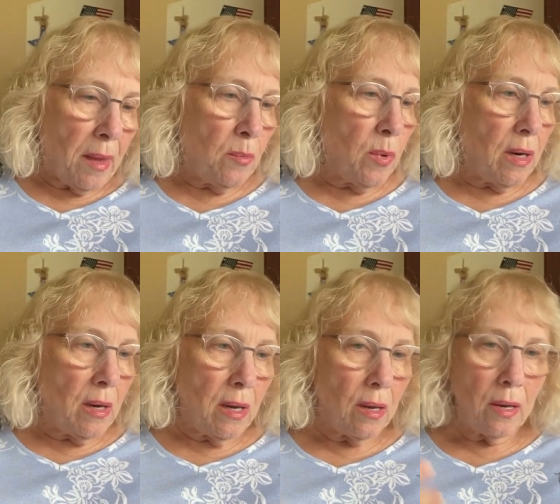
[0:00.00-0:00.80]
Well,
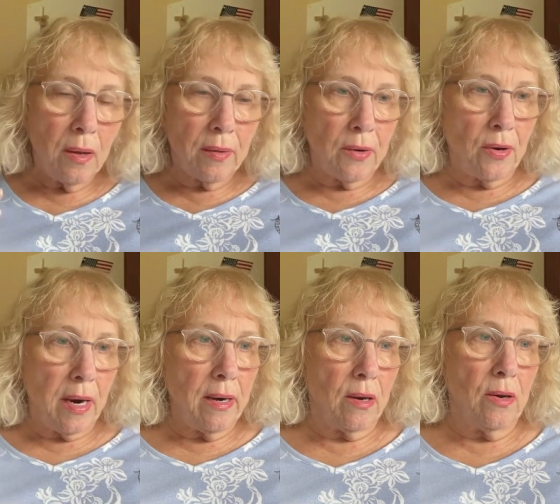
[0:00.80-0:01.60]
as I
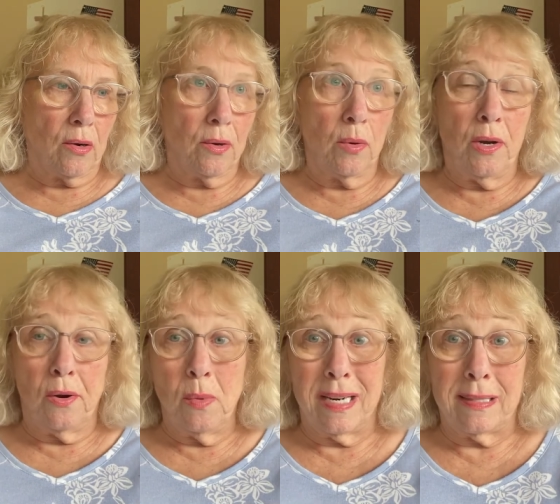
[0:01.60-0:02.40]
tried to, you know, you, you
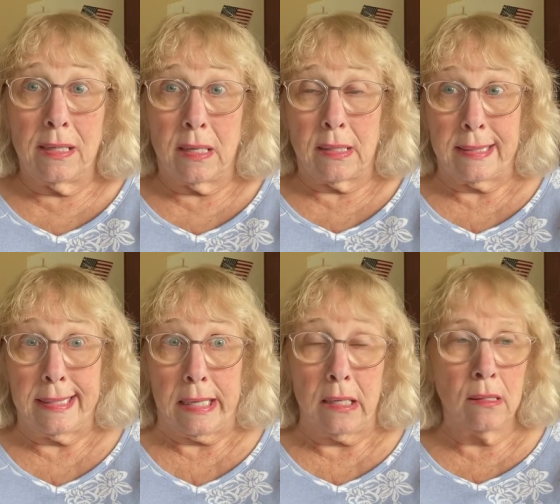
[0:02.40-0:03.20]
don't want to sit on the
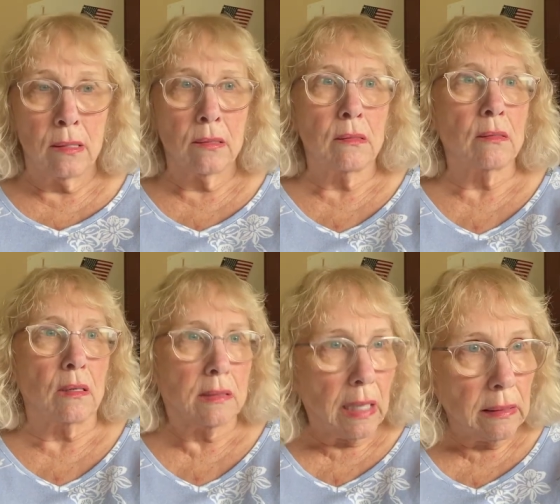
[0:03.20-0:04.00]
seat.
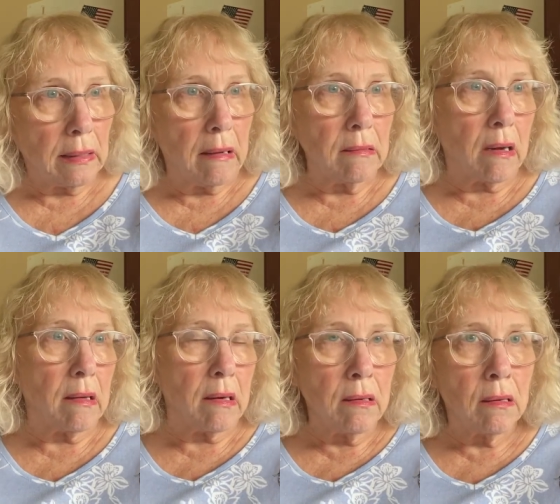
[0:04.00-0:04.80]
I sat down
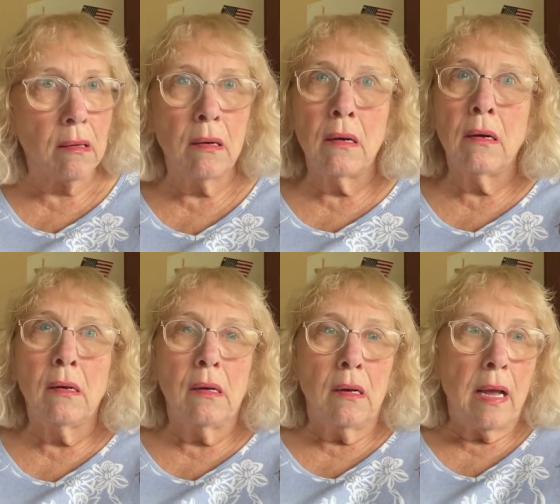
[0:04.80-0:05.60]
on it.
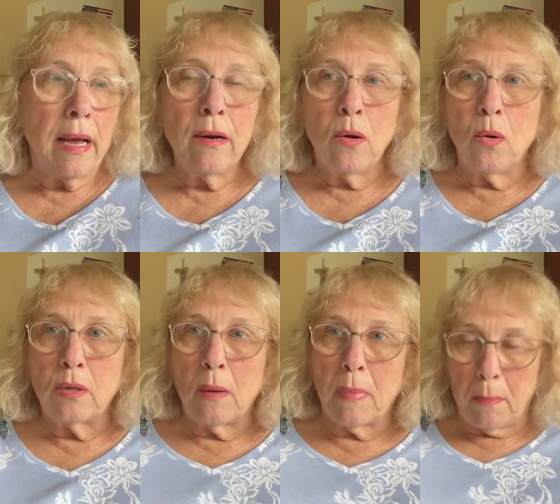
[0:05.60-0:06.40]
Had to
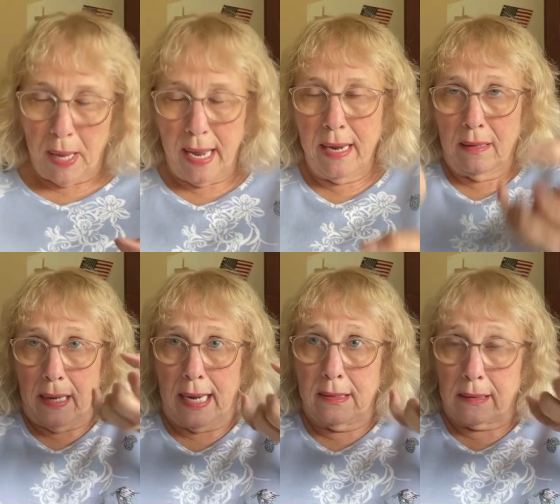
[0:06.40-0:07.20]
hold up my pant
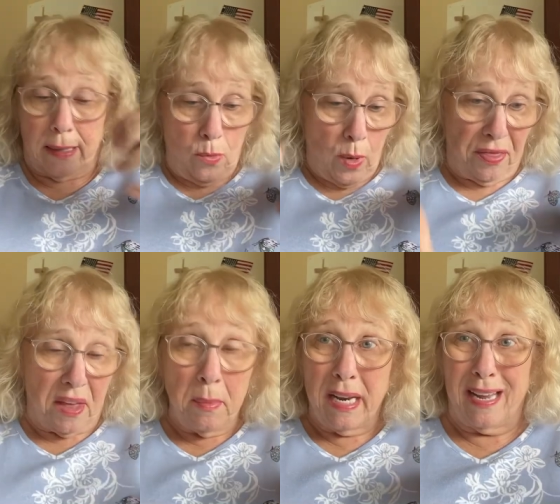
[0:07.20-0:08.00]
legs. I didn't want
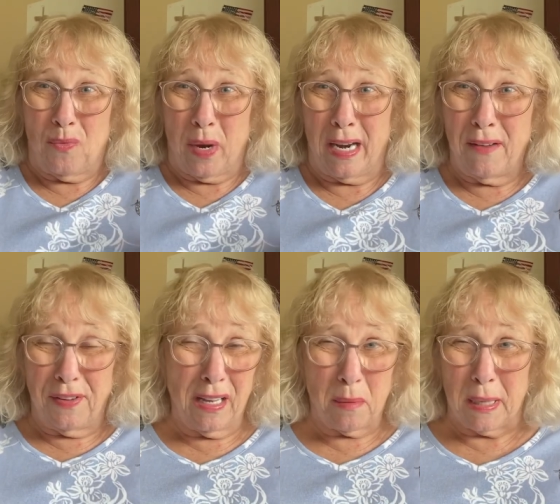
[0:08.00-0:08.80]
them to get wet. I
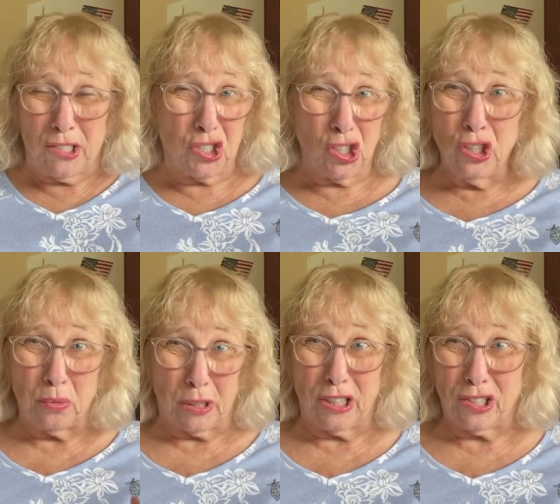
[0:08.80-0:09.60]
felt like my shoes
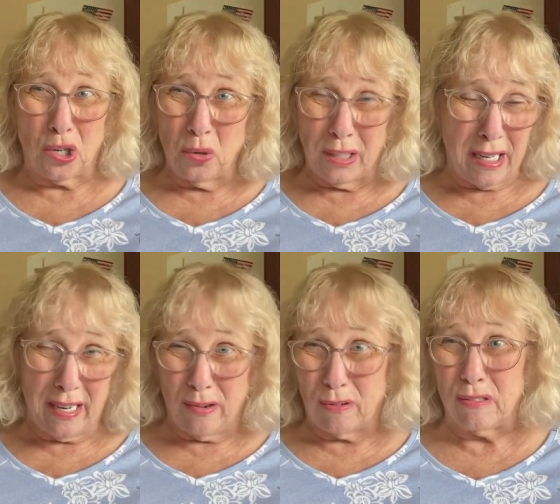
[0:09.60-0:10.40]
were just totally
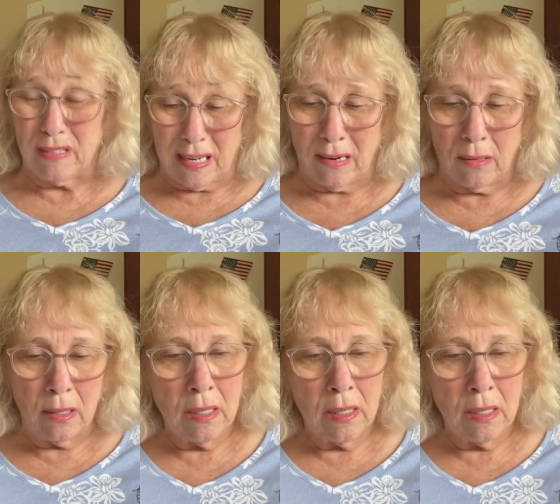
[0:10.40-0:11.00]
getting grossed out.